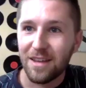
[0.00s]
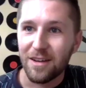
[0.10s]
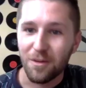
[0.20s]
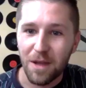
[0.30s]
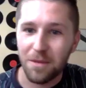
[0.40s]

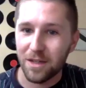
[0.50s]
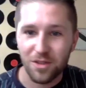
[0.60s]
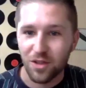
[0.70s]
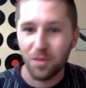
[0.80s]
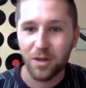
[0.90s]
Or maybe I
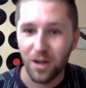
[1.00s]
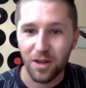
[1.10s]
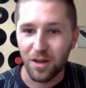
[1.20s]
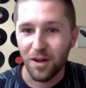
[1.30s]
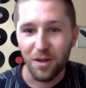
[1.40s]
just opened
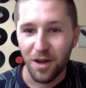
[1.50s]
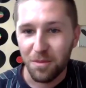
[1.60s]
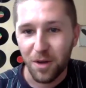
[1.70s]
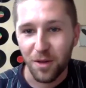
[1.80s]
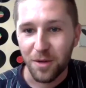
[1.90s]
all
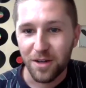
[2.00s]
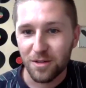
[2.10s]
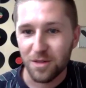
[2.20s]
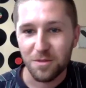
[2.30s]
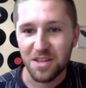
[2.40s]
the
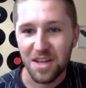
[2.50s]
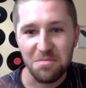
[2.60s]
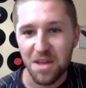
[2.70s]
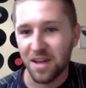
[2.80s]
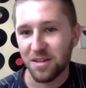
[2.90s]
windows. I was like,
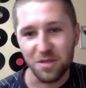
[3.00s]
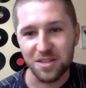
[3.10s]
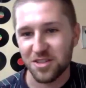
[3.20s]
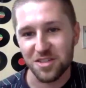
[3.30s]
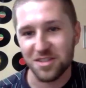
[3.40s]

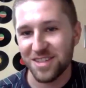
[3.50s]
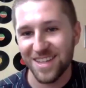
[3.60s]
let's just...